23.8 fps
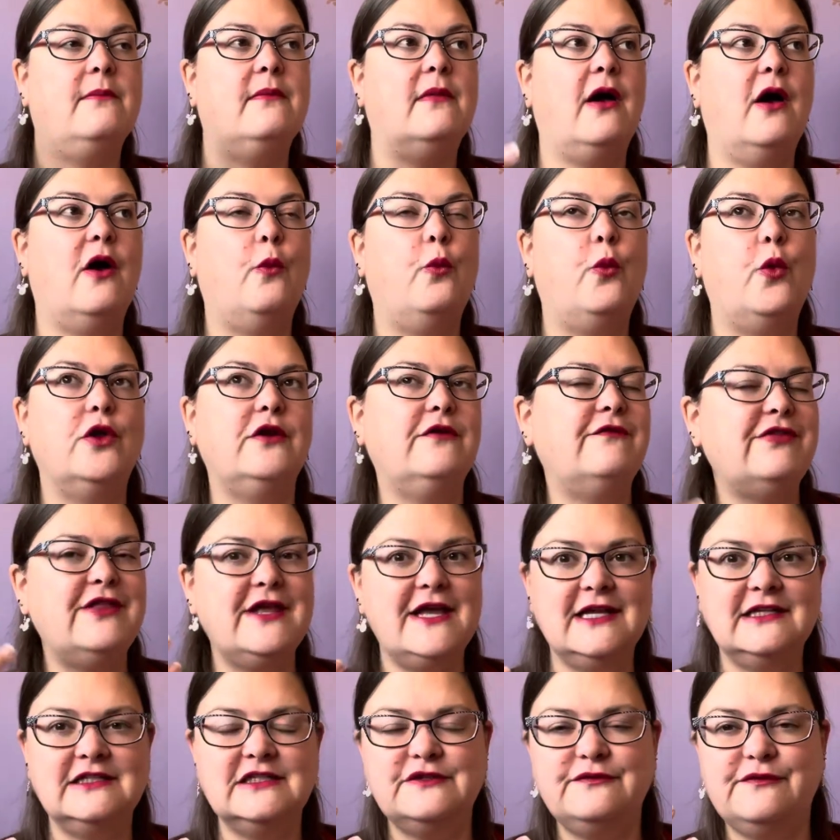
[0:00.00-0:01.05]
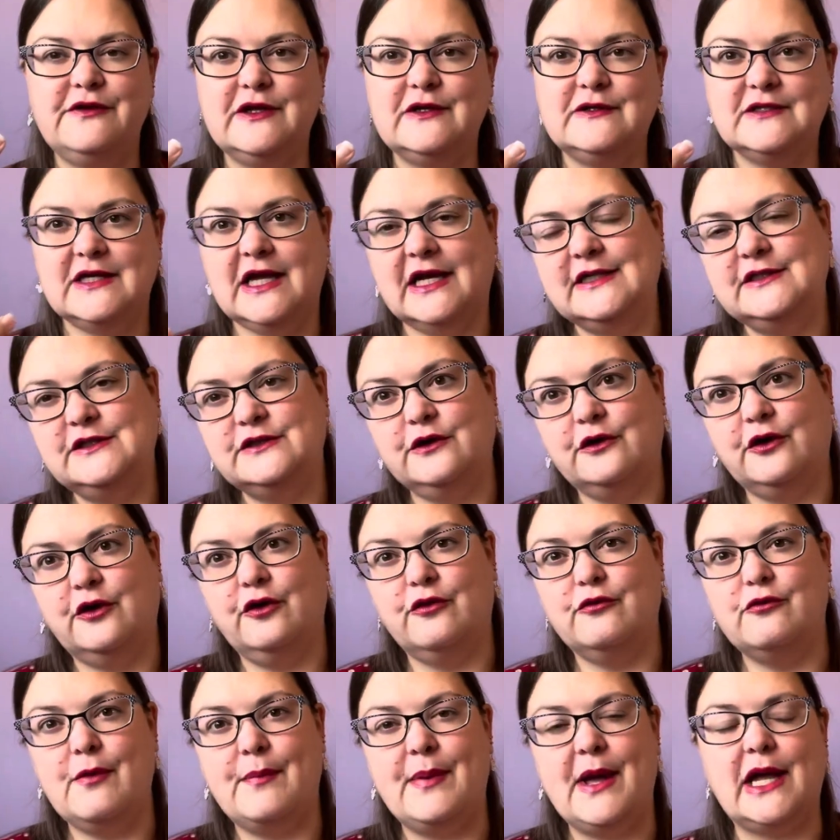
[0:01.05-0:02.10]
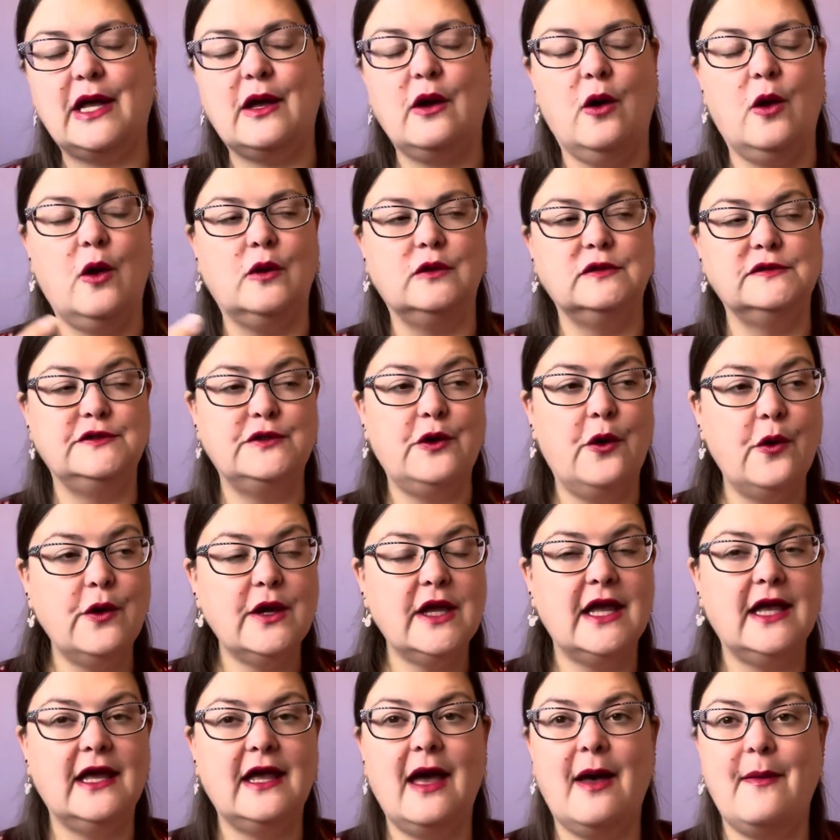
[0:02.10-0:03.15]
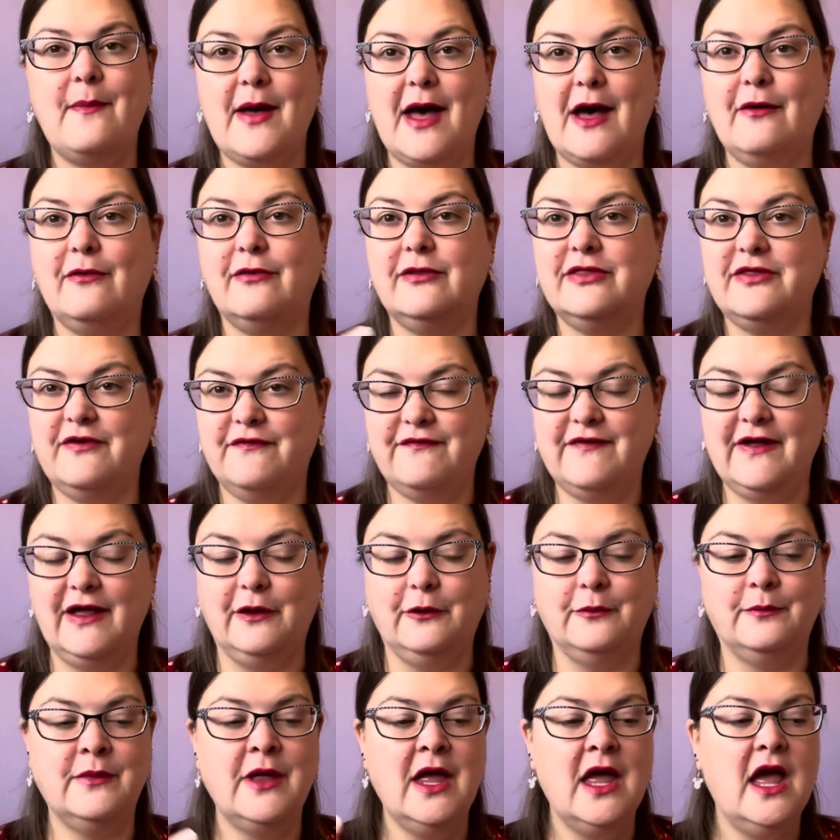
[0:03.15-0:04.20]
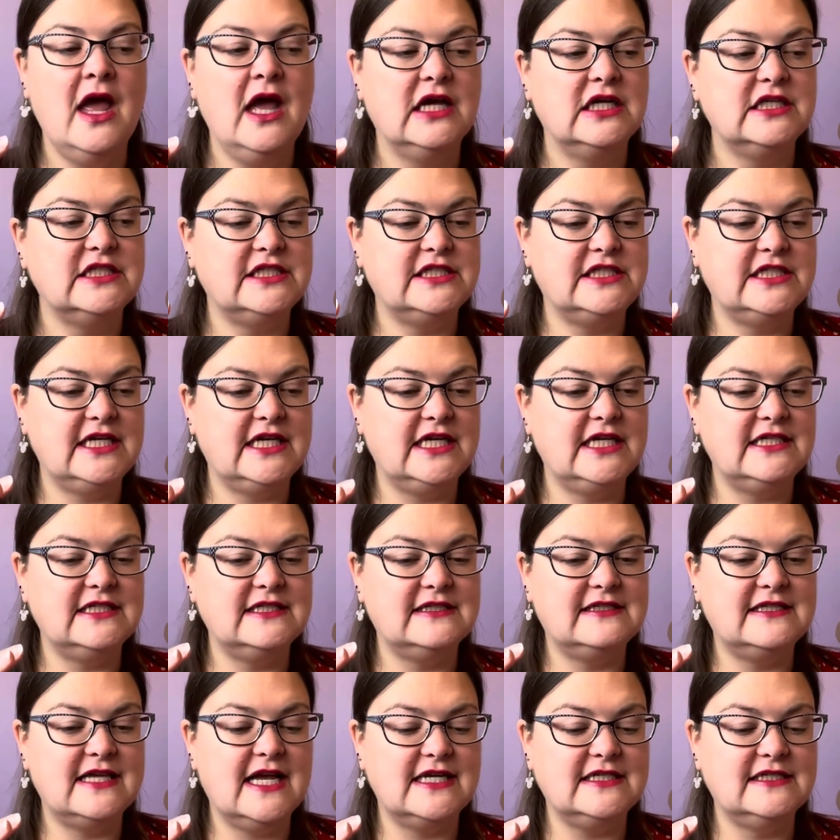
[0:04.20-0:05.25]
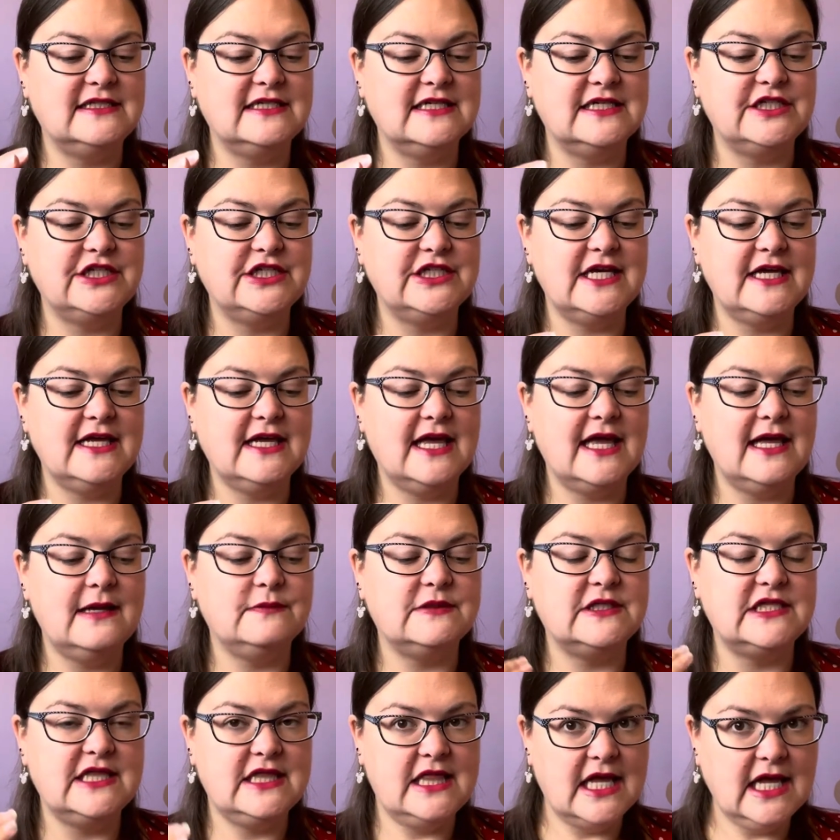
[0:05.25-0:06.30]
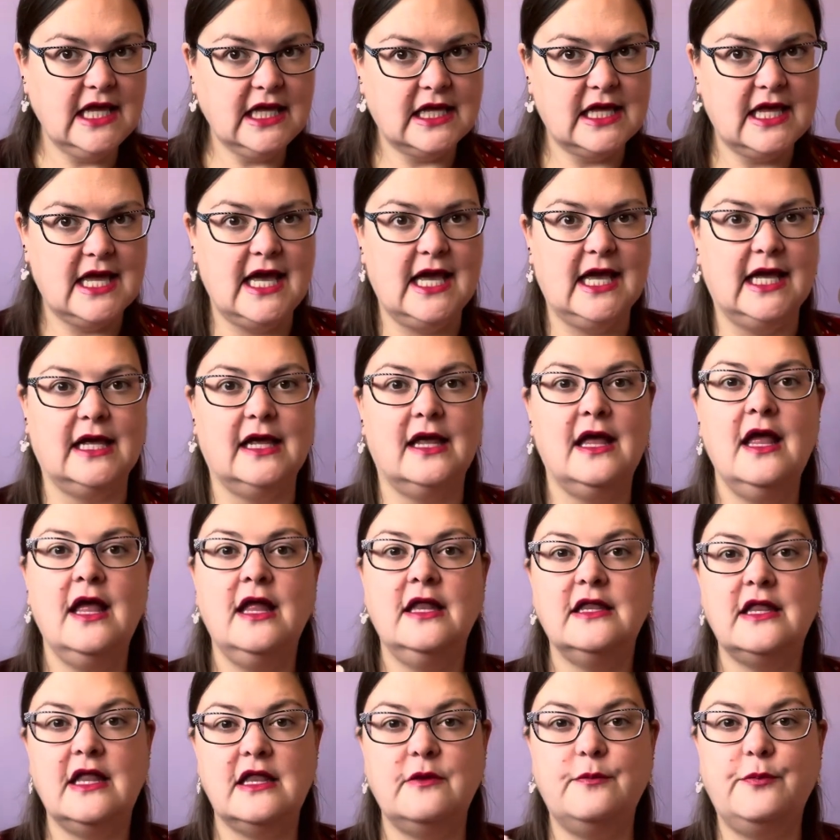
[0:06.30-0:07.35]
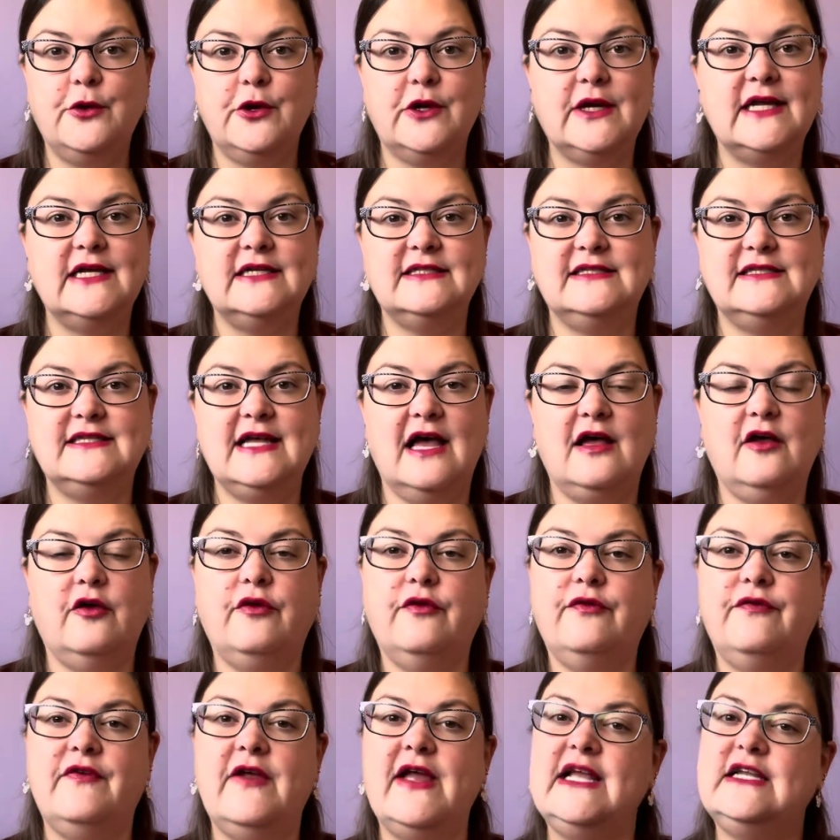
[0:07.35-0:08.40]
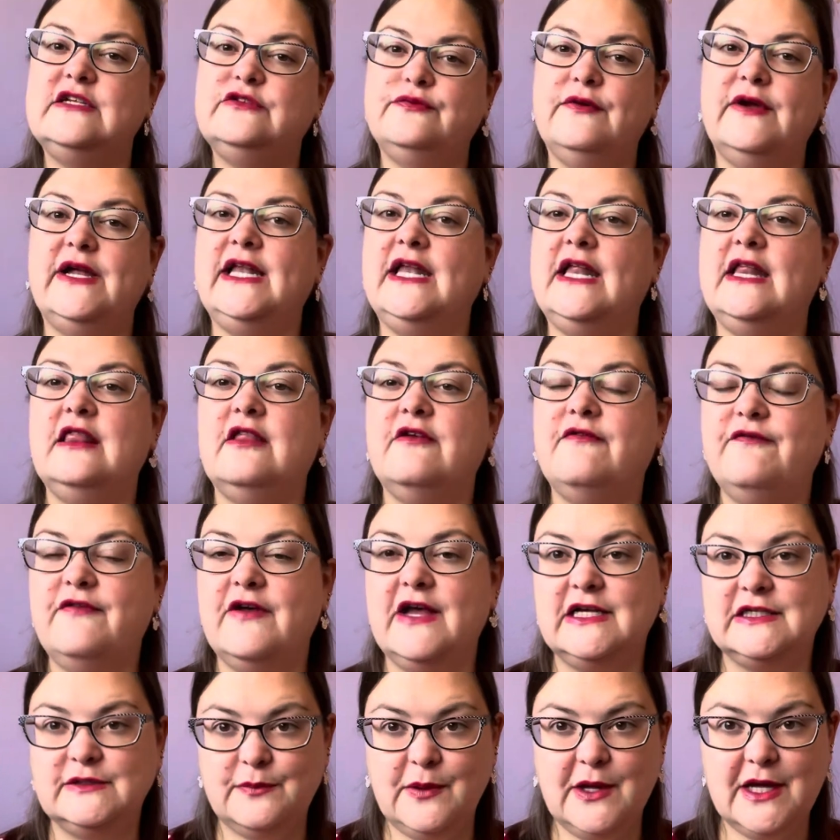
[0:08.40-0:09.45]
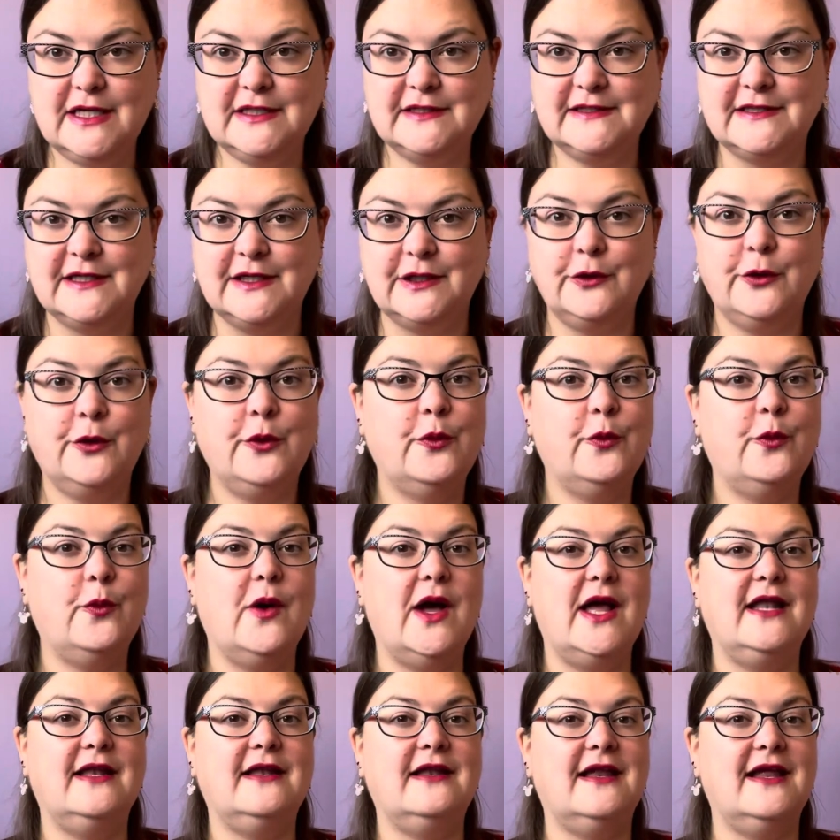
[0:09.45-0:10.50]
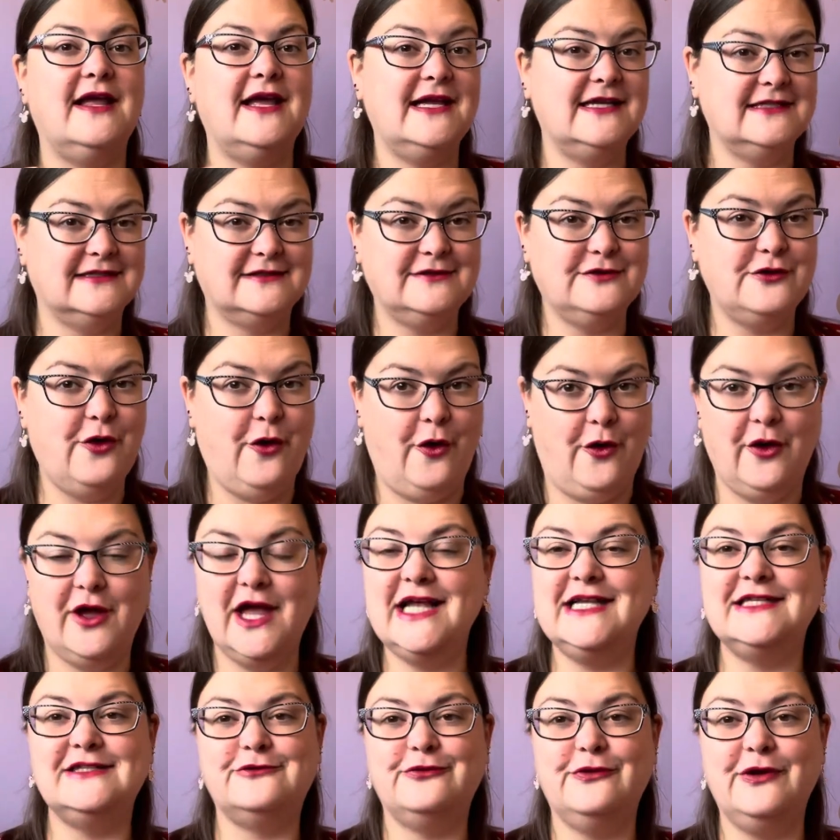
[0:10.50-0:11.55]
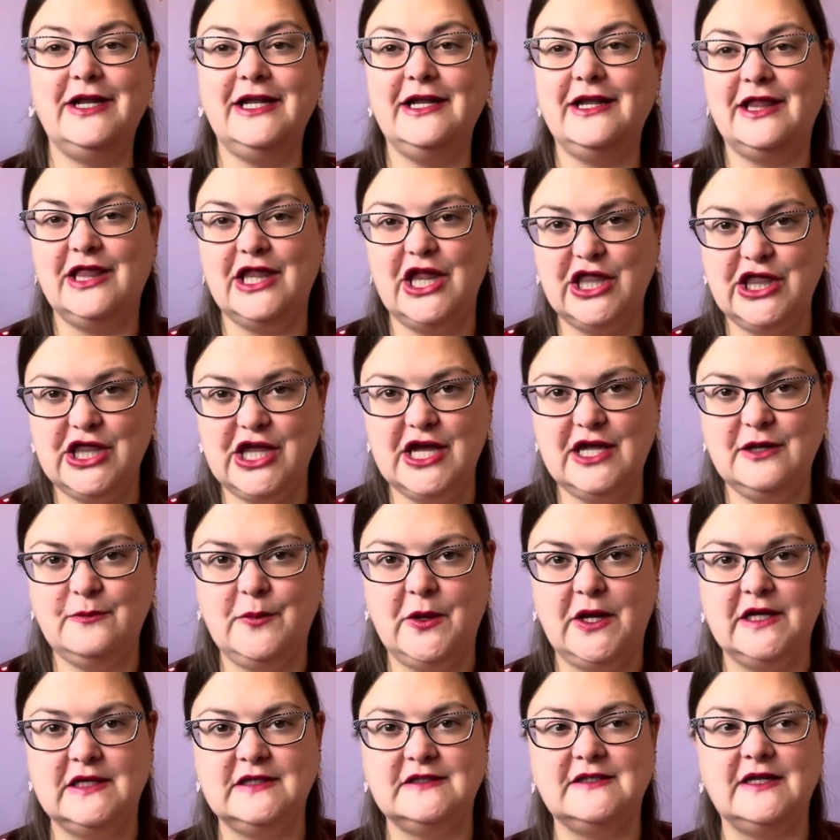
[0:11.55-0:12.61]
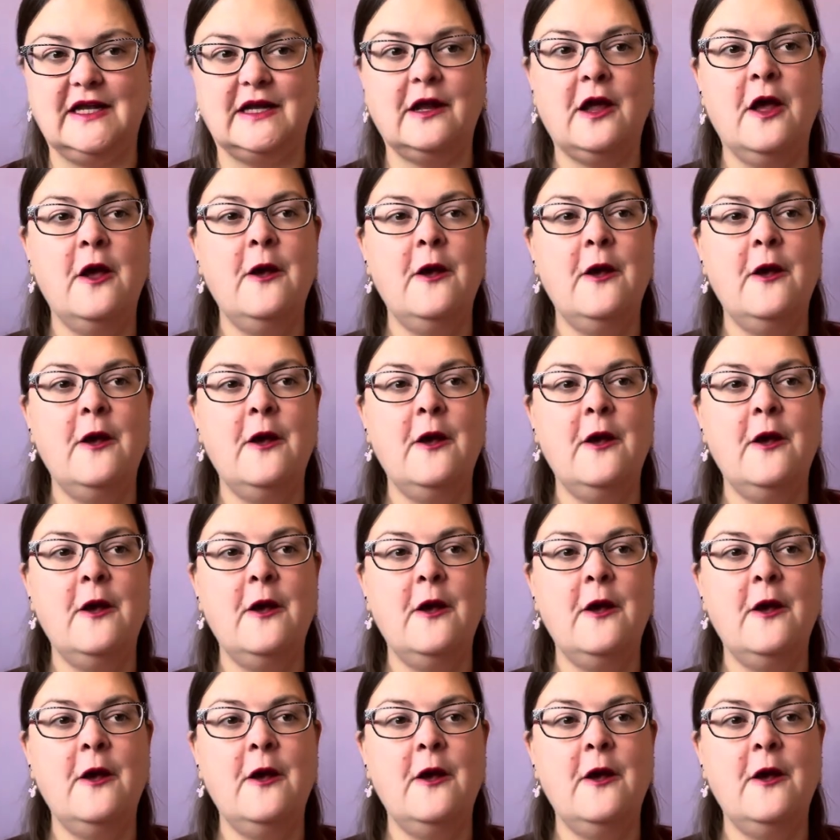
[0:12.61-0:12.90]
One of the interviews that I saw Rebecca Hall talking about the film, she says that she keeps thinking that the book itself is written in the first person when it's not. It's written in the third person.